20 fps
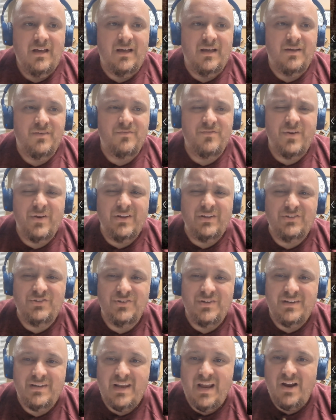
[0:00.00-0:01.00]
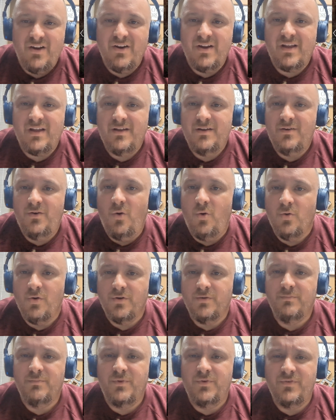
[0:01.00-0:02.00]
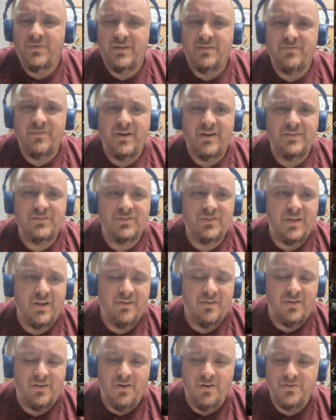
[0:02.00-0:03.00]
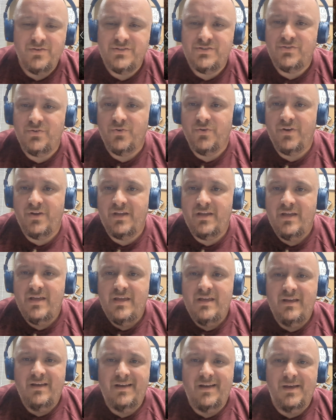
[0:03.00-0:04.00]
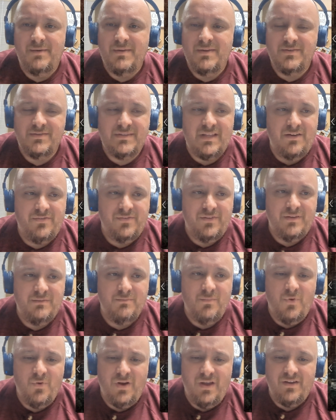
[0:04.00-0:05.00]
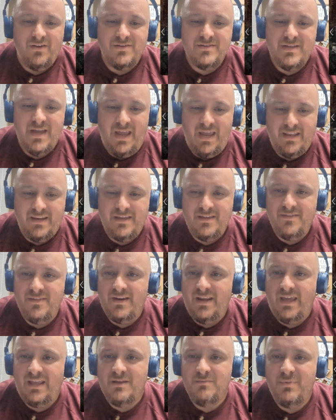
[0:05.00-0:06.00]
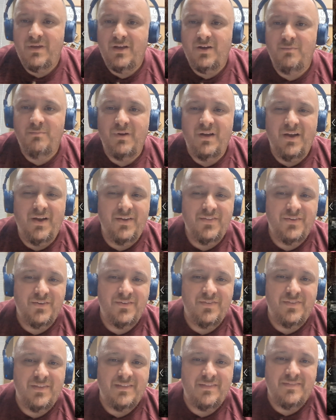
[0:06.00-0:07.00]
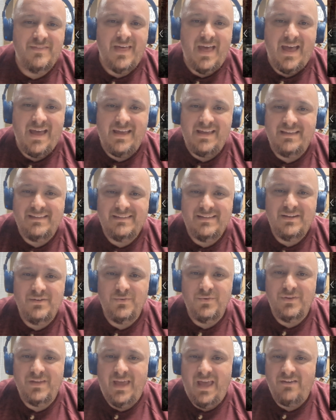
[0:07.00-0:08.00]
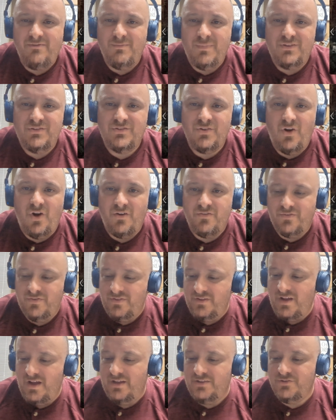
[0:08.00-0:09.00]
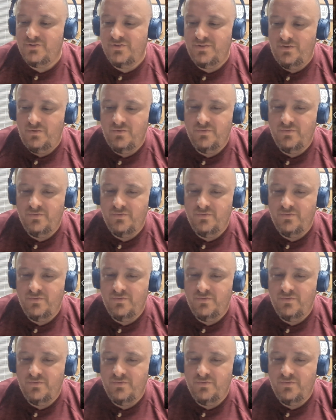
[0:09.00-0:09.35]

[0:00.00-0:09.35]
Uh, very generic horror movie, very generic ghost story. Uh, it was definitely more entertaining than Annabelle, but other than that, it didn't really have much to offer the Conjuring